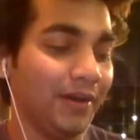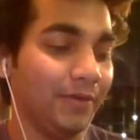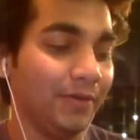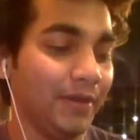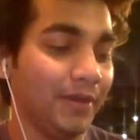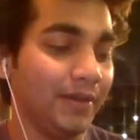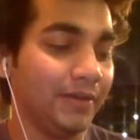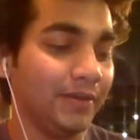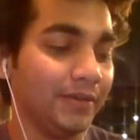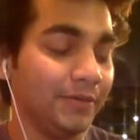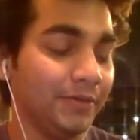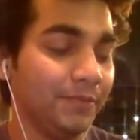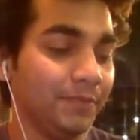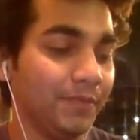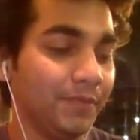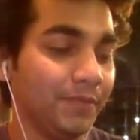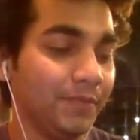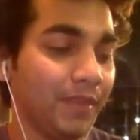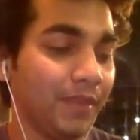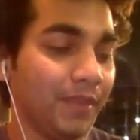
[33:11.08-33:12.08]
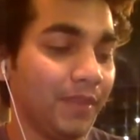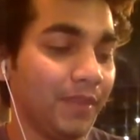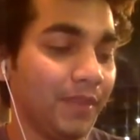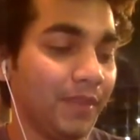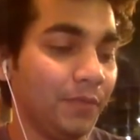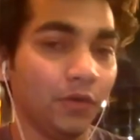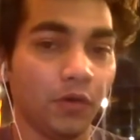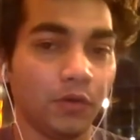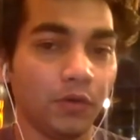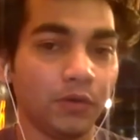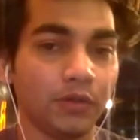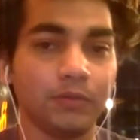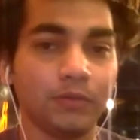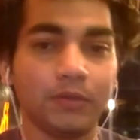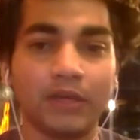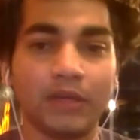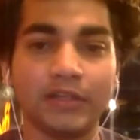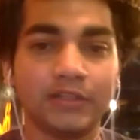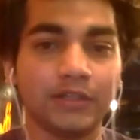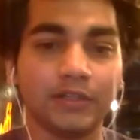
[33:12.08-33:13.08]
into with
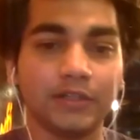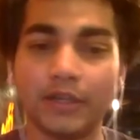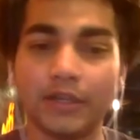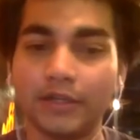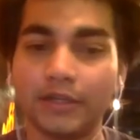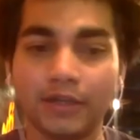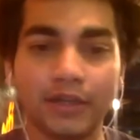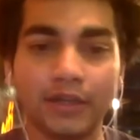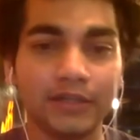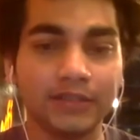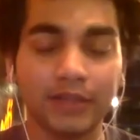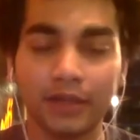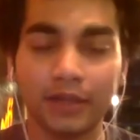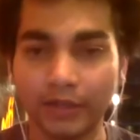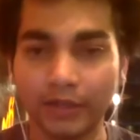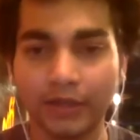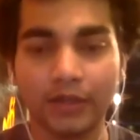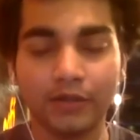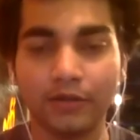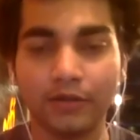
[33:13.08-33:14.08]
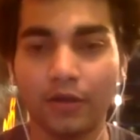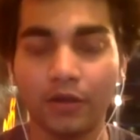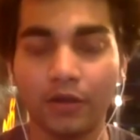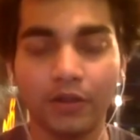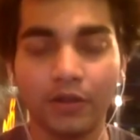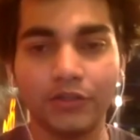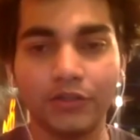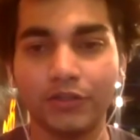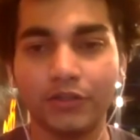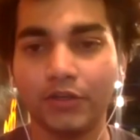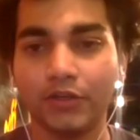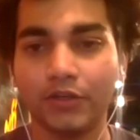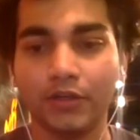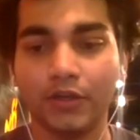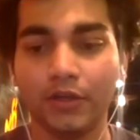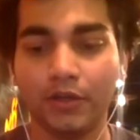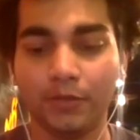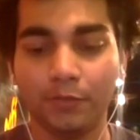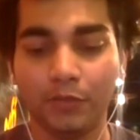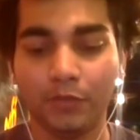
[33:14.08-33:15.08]
your consulting and knowledge
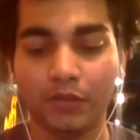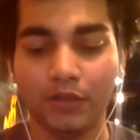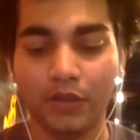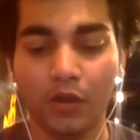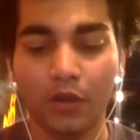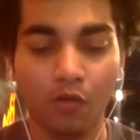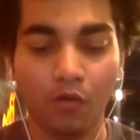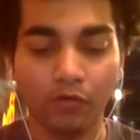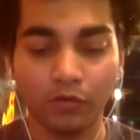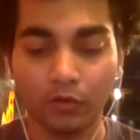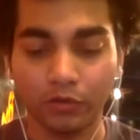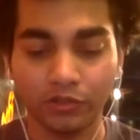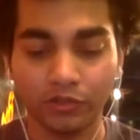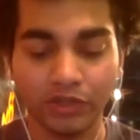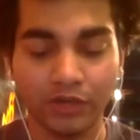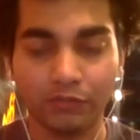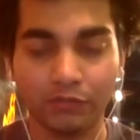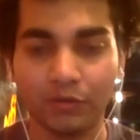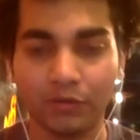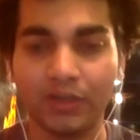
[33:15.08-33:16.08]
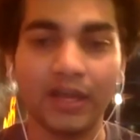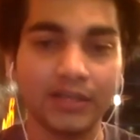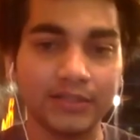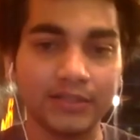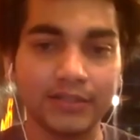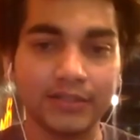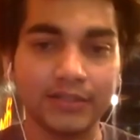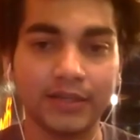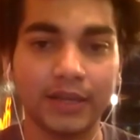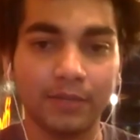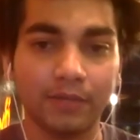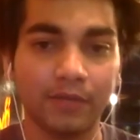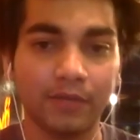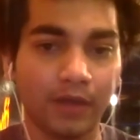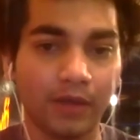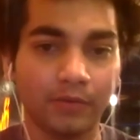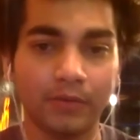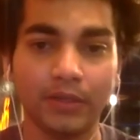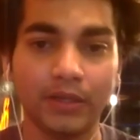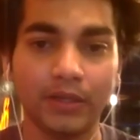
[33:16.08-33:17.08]
and with the overall general landscape of
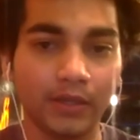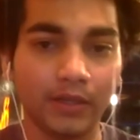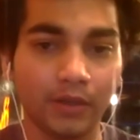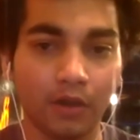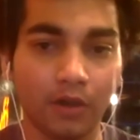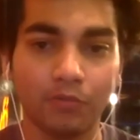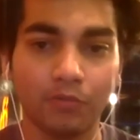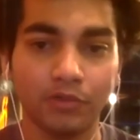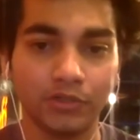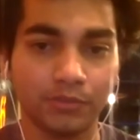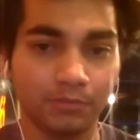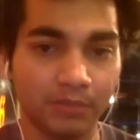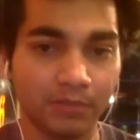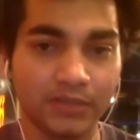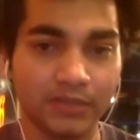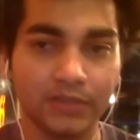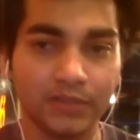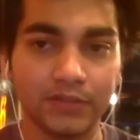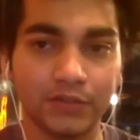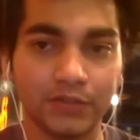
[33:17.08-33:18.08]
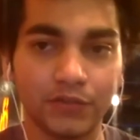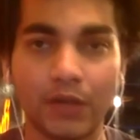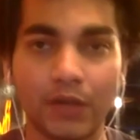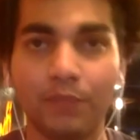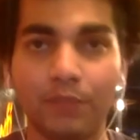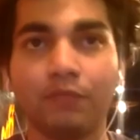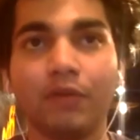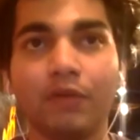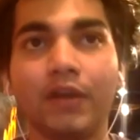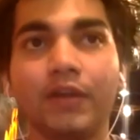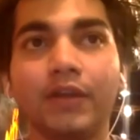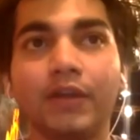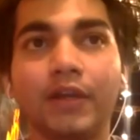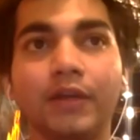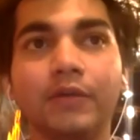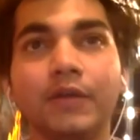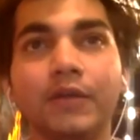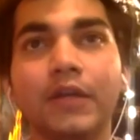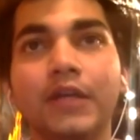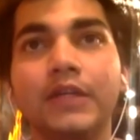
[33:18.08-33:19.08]
how the e-commerce business is shaping right now.
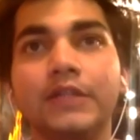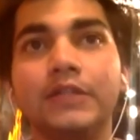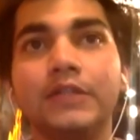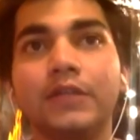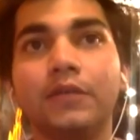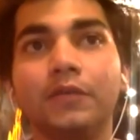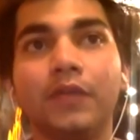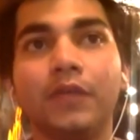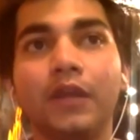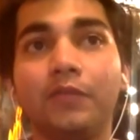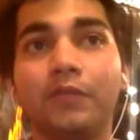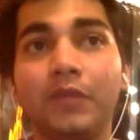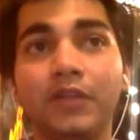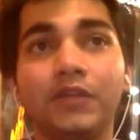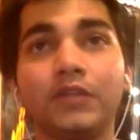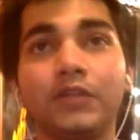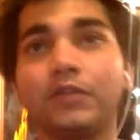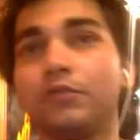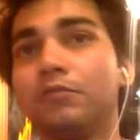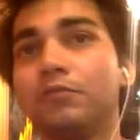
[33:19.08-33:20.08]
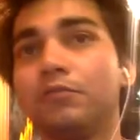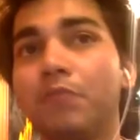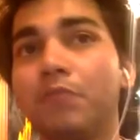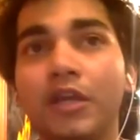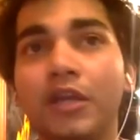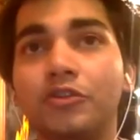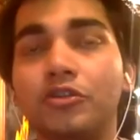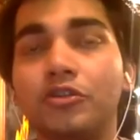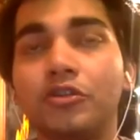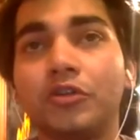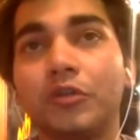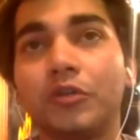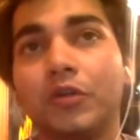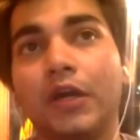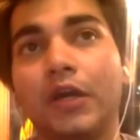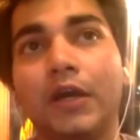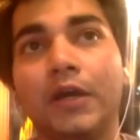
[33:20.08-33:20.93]
So there have been two major